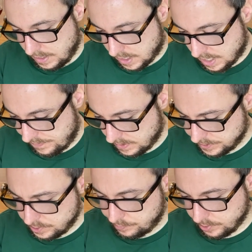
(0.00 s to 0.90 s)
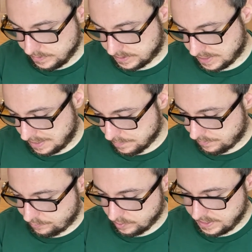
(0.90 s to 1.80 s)
I've asked the brewing team
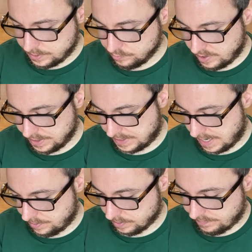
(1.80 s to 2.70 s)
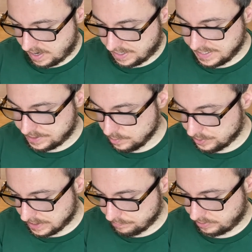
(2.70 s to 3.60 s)
for a little rundown of ideal
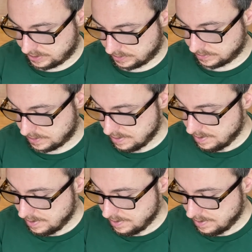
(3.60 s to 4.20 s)
temperatures